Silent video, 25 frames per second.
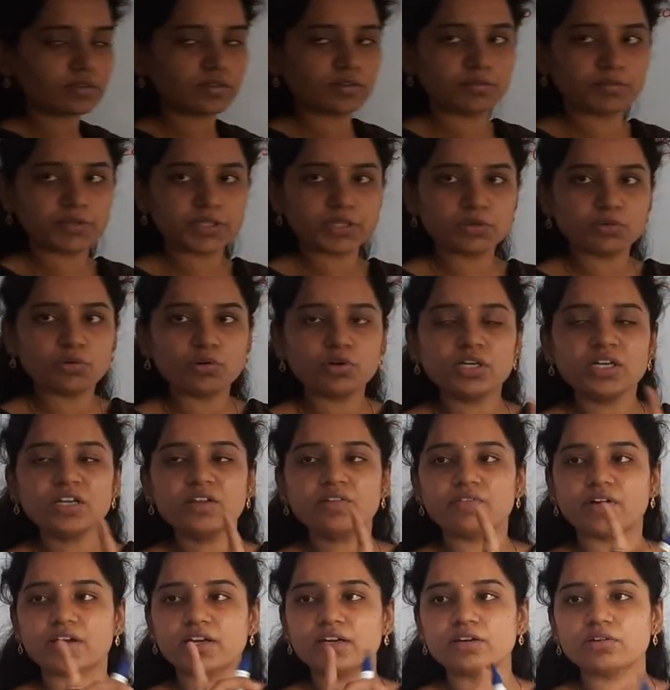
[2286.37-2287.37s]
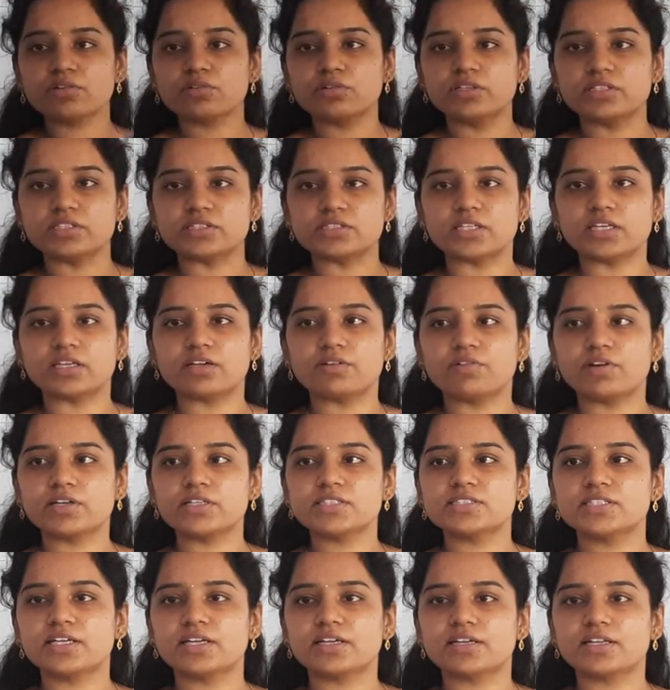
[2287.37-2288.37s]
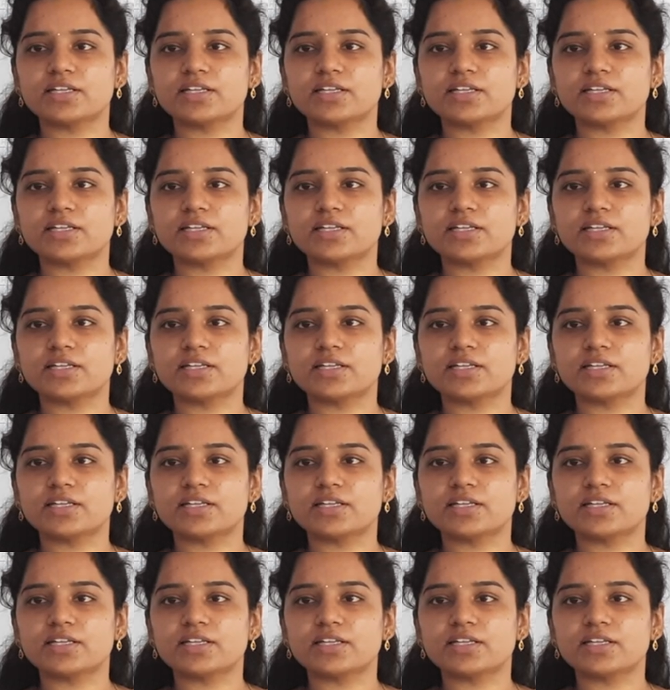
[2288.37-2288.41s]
But only one rule is there. What is that?